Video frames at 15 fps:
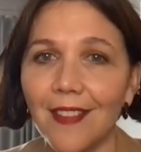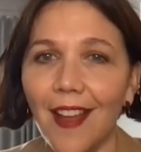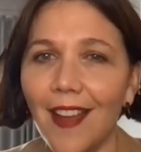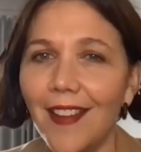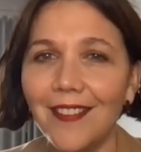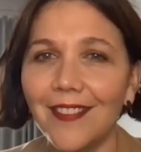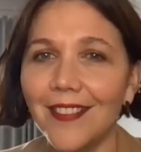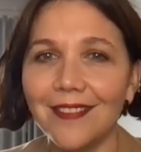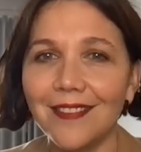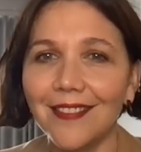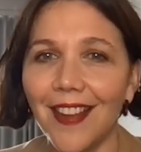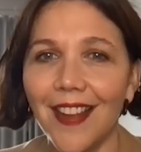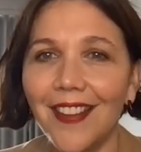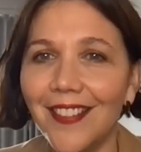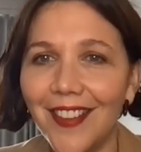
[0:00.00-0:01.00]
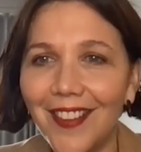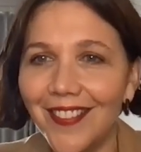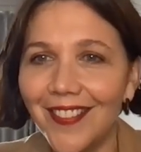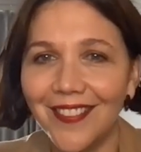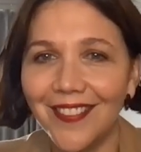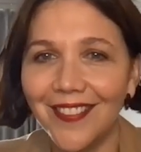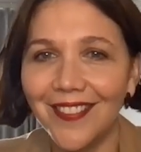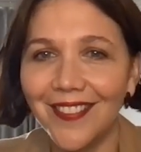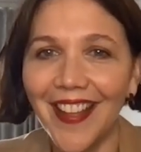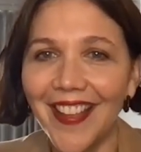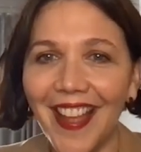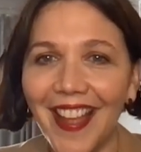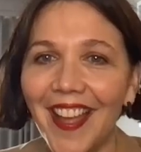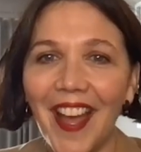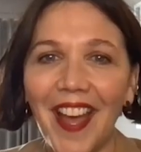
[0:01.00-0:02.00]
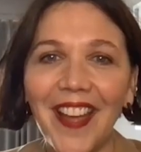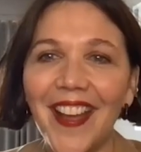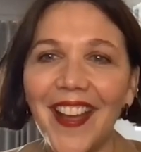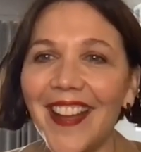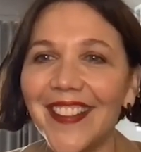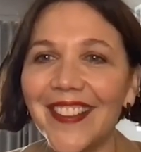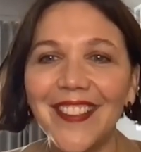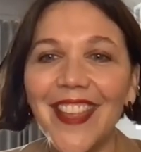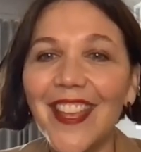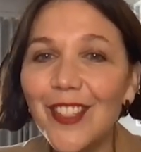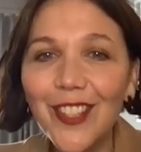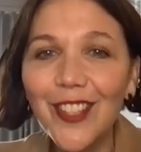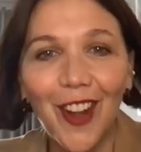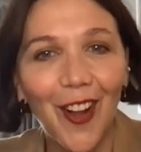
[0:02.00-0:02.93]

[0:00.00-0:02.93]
I don't know. They should